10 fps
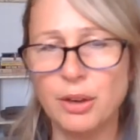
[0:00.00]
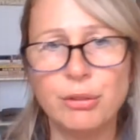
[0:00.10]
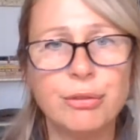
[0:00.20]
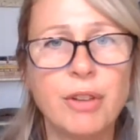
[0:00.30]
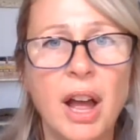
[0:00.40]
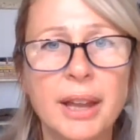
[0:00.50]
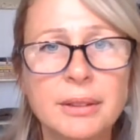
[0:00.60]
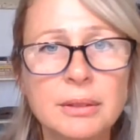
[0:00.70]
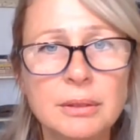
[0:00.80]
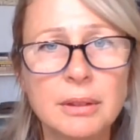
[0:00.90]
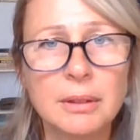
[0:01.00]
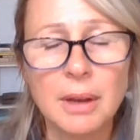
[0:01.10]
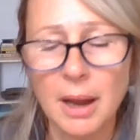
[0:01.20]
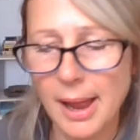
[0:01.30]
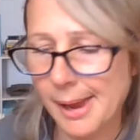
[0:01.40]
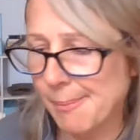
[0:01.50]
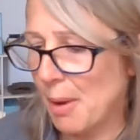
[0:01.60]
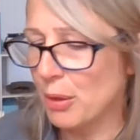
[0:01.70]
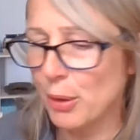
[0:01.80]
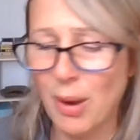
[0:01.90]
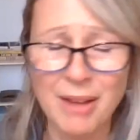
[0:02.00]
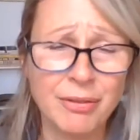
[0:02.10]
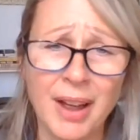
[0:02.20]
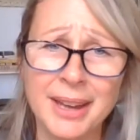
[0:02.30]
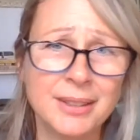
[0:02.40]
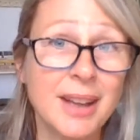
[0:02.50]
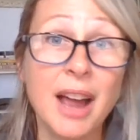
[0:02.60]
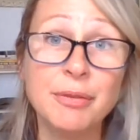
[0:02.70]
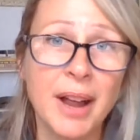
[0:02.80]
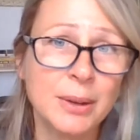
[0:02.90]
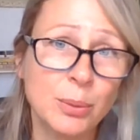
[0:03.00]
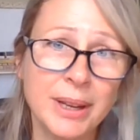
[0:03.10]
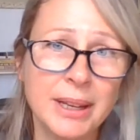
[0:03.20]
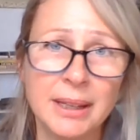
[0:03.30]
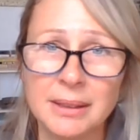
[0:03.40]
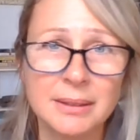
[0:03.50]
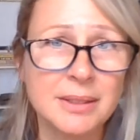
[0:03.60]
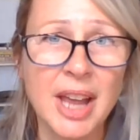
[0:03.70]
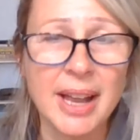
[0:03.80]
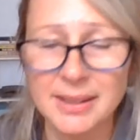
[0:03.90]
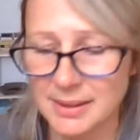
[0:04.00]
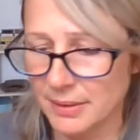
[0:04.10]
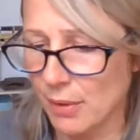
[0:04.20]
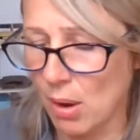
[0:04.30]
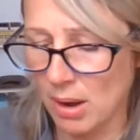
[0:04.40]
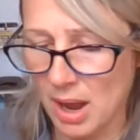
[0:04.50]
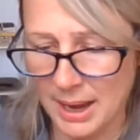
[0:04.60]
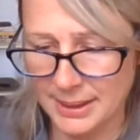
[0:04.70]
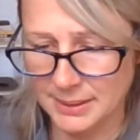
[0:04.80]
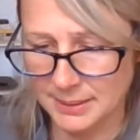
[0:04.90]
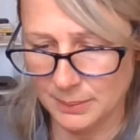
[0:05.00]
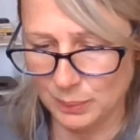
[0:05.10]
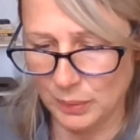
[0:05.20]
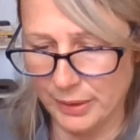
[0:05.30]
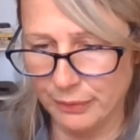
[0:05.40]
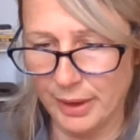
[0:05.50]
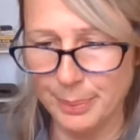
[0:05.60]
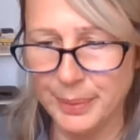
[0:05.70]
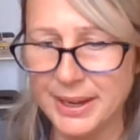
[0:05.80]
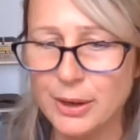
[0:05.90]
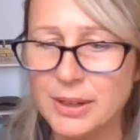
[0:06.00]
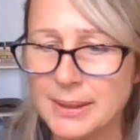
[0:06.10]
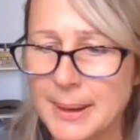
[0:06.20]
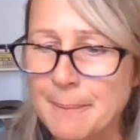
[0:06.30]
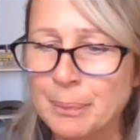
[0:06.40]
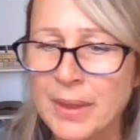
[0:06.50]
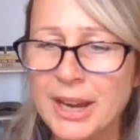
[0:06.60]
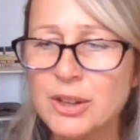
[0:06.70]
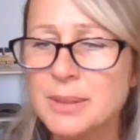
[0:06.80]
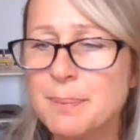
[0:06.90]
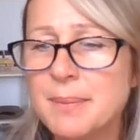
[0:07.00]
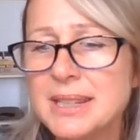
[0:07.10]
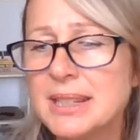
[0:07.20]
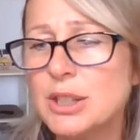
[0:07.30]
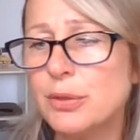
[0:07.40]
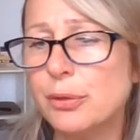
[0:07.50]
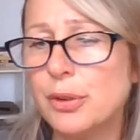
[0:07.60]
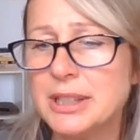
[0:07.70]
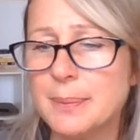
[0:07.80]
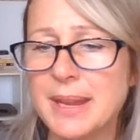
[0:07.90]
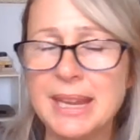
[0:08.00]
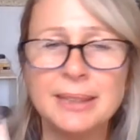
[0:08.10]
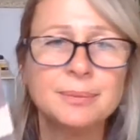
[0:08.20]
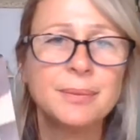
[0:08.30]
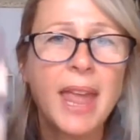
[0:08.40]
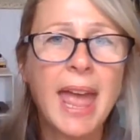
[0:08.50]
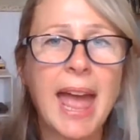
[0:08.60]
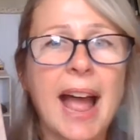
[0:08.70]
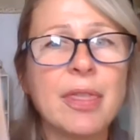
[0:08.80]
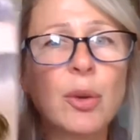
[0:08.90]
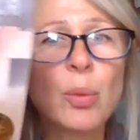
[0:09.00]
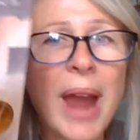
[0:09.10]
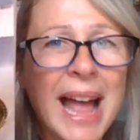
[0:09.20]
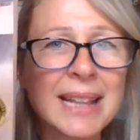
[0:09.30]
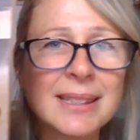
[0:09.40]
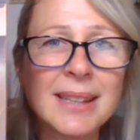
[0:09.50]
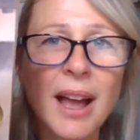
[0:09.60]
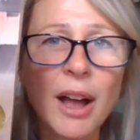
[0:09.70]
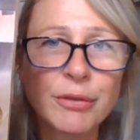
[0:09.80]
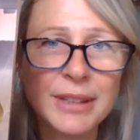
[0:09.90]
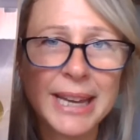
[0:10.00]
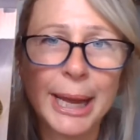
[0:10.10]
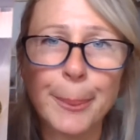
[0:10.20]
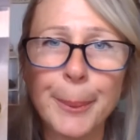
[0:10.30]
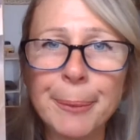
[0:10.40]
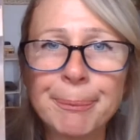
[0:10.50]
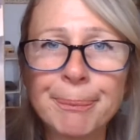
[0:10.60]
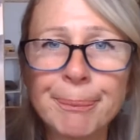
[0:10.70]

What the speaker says: a little fun, although I find reading texts of all kinds really fun. But here is Mrs. Frisbee and the Rats of Nim.